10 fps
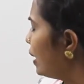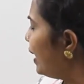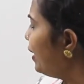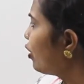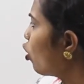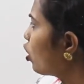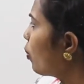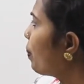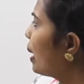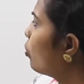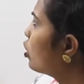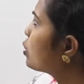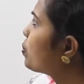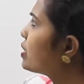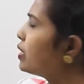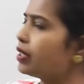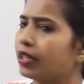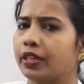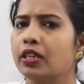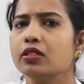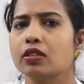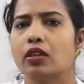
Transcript: any sort of pi bond is present, it is